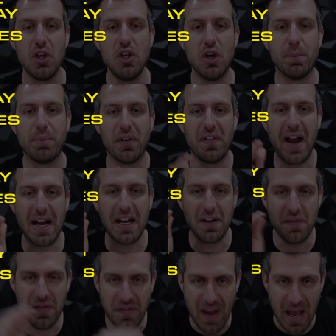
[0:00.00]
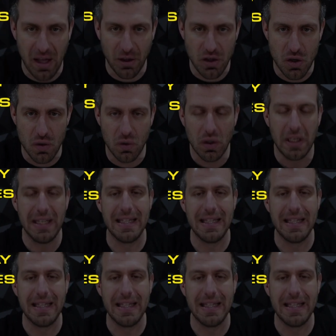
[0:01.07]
You're providing value,